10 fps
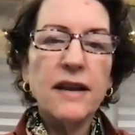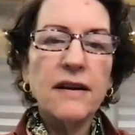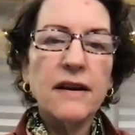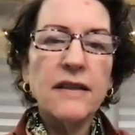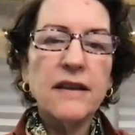
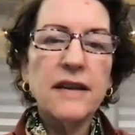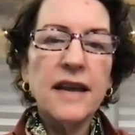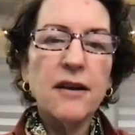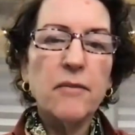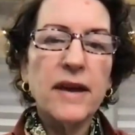on the
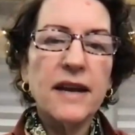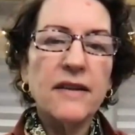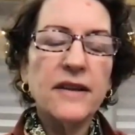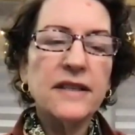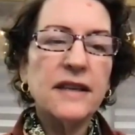nail bed on
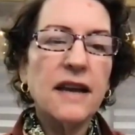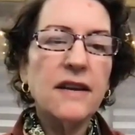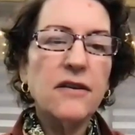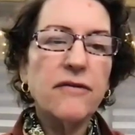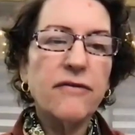the side of
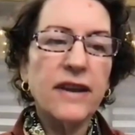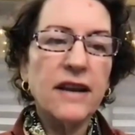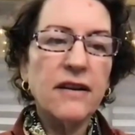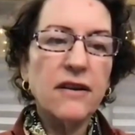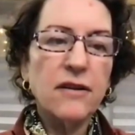your
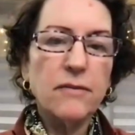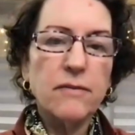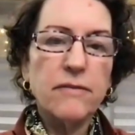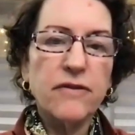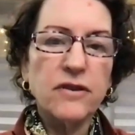finger, your
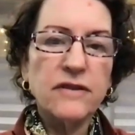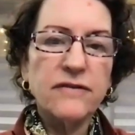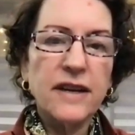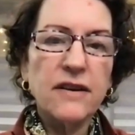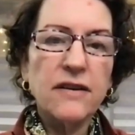first
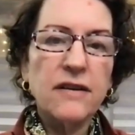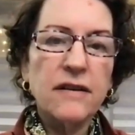finger,